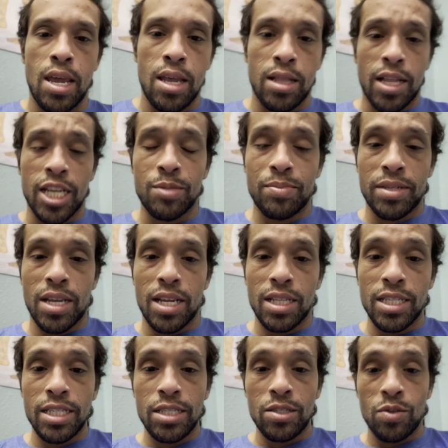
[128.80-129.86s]
Last but not
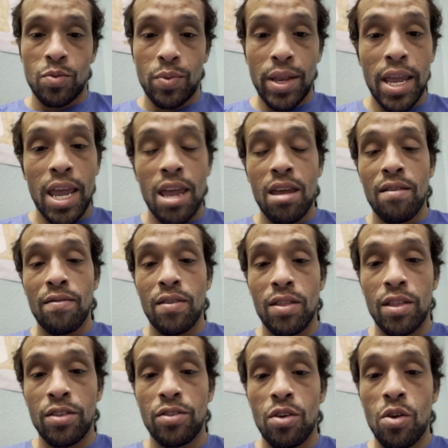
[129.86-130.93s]
least, we have
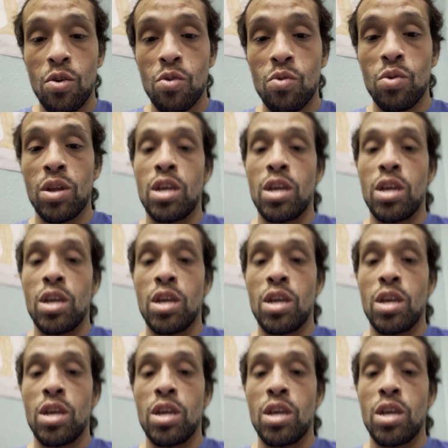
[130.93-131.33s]
the toe.